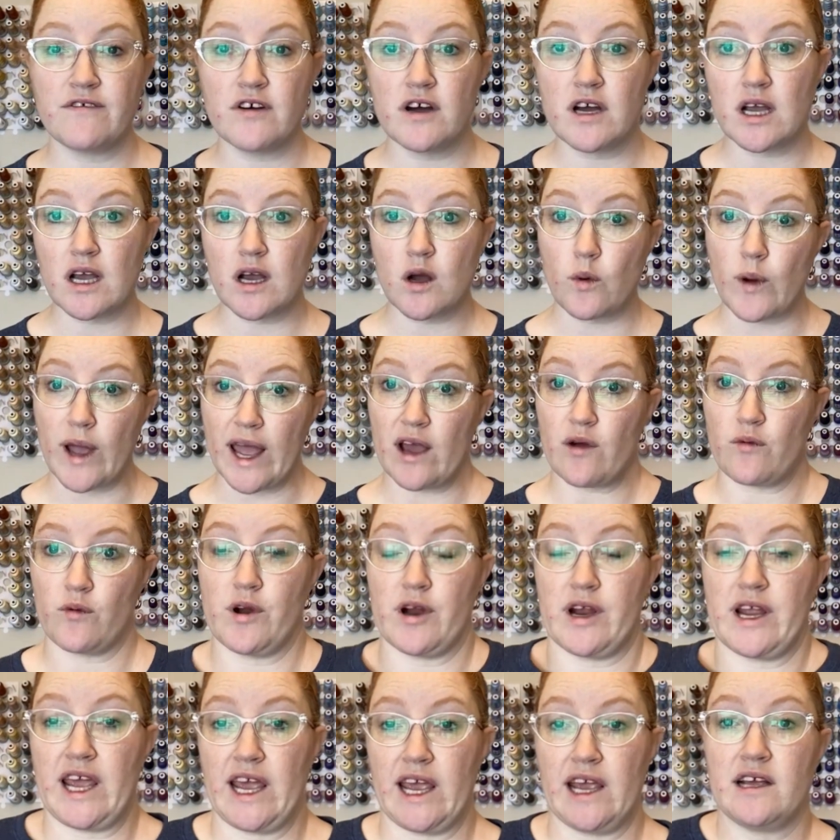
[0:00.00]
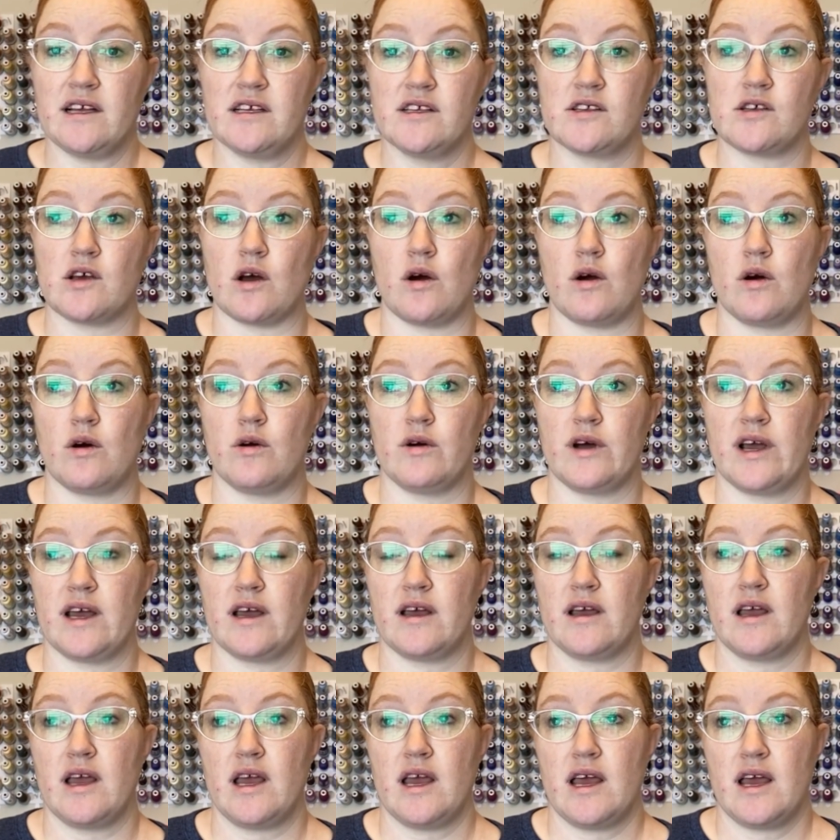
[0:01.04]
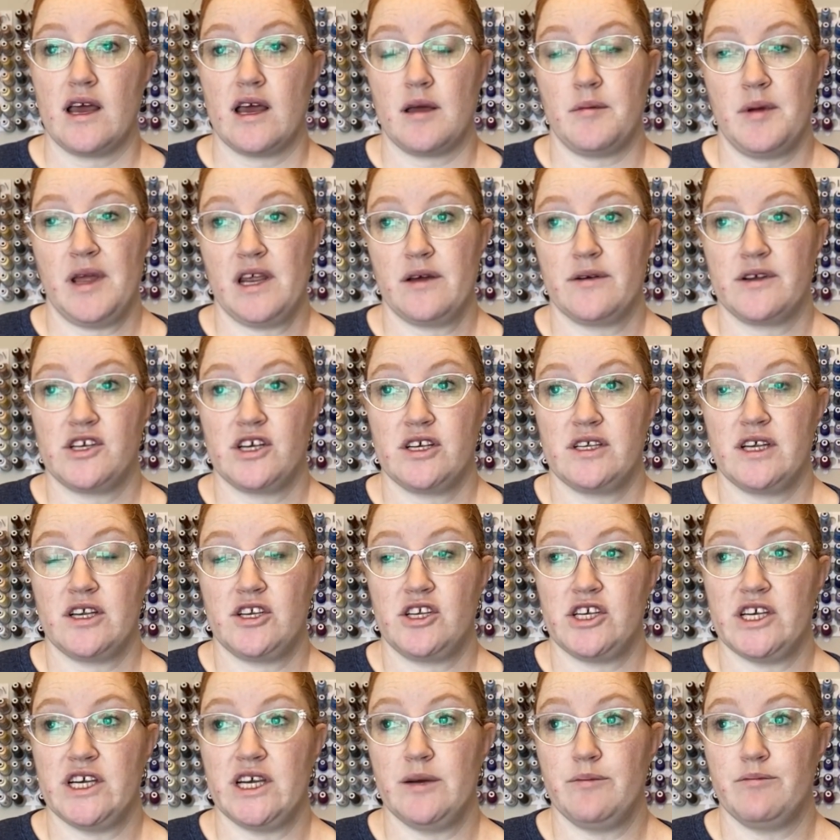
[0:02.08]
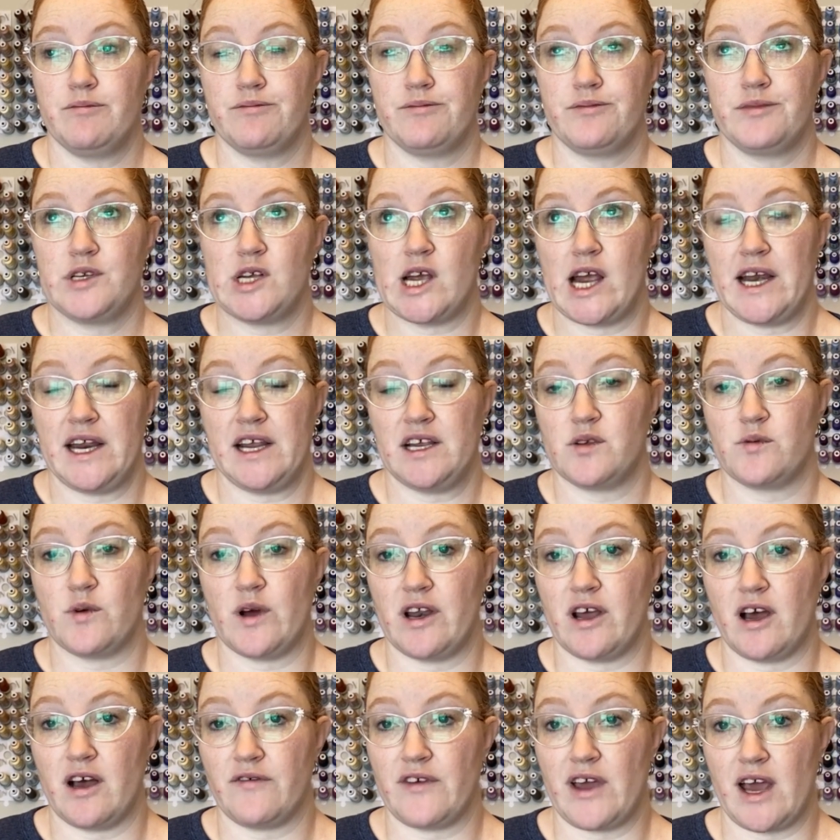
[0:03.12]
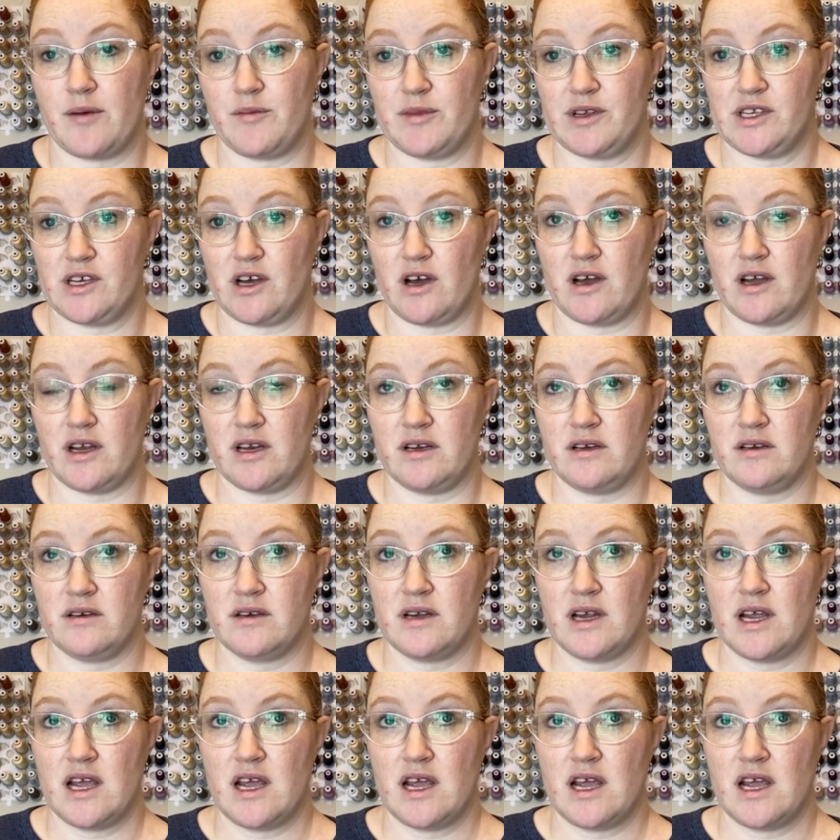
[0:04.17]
foot quit working. So, I mean, it was just a cheap Chinese one off Amazon.